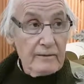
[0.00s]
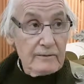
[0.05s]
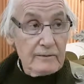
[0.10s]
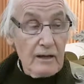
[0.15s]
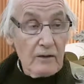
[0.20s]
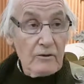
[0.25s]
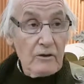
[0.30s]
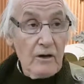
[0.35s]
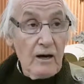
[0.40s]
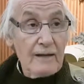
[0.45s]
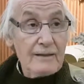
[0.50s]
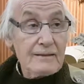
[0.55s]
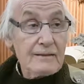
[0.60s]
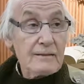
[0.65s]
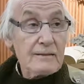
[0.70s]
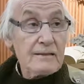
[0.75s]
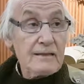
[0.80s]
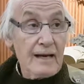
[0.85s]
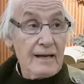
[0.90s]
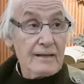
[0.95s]
Now God
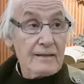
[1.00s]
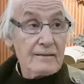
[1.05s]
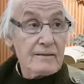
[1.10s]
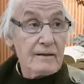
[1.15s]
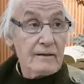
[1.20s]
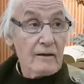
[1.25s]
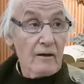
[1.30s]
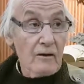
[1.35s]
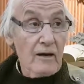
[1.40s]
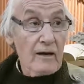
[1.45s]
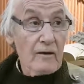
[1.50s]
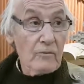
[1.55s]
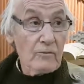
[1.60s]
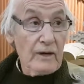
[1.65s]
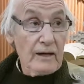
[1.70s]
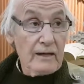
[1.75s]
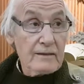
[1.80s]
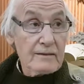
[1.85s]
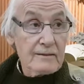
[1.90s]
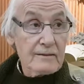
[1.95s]
says in a lot of
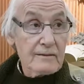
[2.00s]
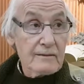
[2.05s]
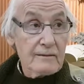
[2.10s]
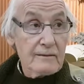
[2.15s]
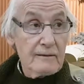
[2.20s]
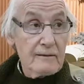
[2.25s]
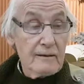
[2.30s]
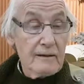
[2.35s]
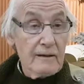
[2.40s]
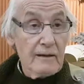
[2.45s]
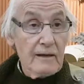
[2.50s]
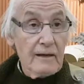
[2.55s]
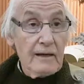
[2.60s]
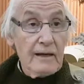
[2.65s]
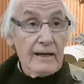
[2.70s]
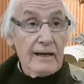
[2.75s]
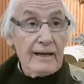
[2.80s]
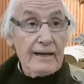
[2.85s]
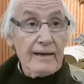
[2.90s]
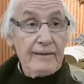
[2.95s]
ways.
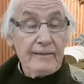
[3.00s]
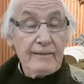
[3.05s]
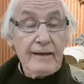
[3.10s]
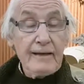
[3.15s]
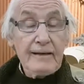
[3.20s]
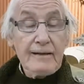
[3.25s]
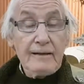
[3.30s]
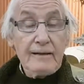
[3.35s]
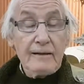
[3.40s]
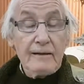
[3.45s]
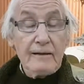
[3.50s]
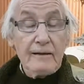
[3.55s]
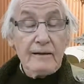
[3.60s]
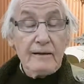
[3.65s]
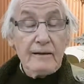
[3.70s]
And I think